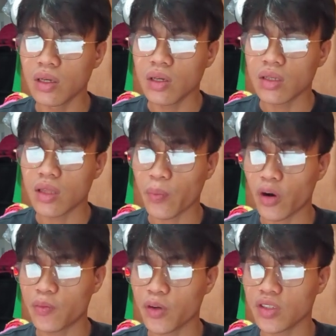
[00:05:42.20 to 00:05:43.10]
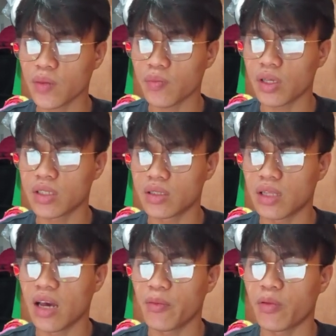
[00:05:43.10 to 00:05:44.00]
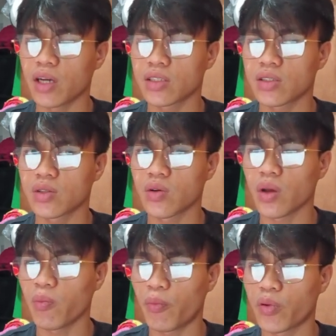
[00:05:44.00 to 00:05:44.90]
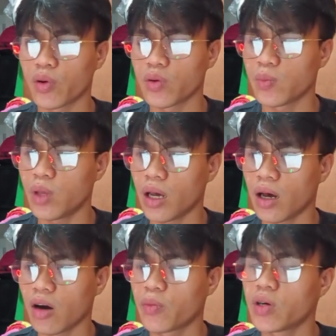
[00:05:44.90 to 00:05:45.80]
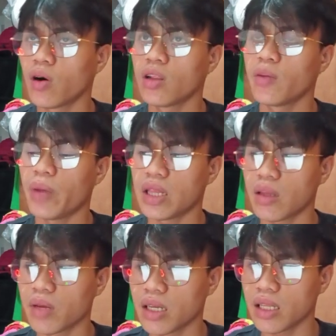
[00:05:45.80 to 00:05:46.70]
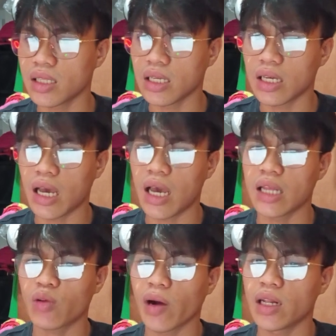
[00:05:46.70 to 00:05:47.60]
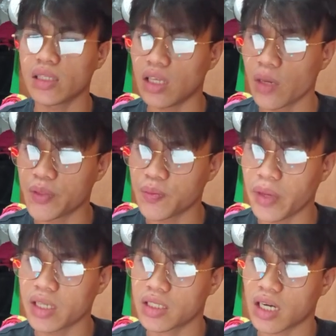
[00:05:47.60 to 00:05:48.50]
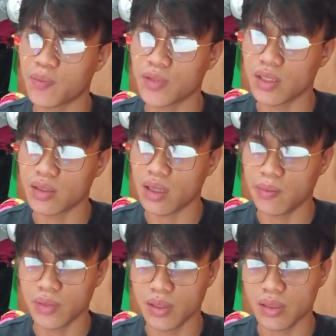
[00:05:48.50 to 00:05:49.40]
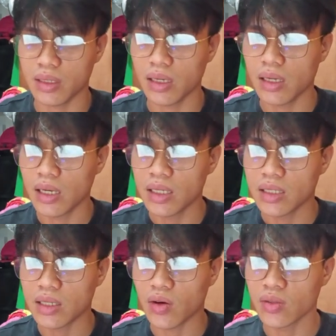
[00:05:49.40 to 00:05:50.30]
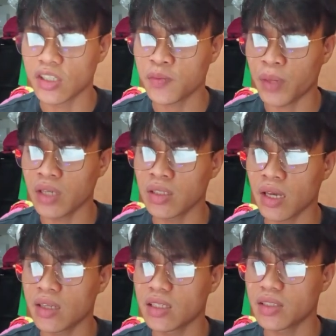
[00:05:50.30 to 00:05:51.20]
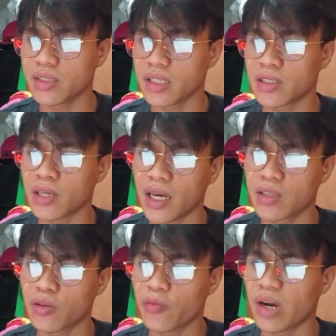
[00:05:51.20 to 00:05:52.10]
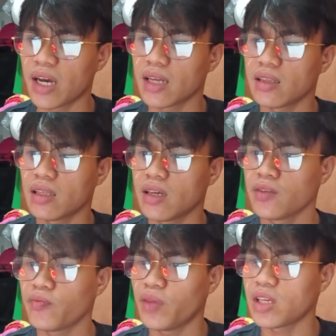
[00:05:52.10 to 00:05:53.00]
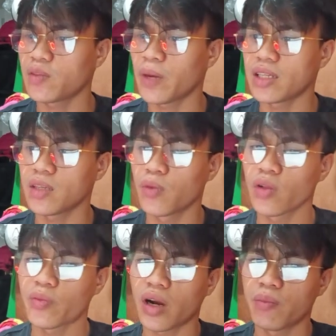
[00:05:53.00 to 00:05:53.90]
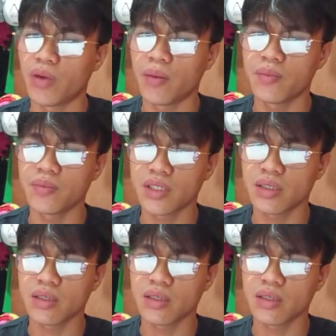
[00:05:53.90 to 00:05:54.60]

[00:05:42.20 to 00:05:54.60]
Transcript: The purpose of this step was to improve the overall dependability and quality of spacecraft systems. So the space agency tried to find and fix possible problems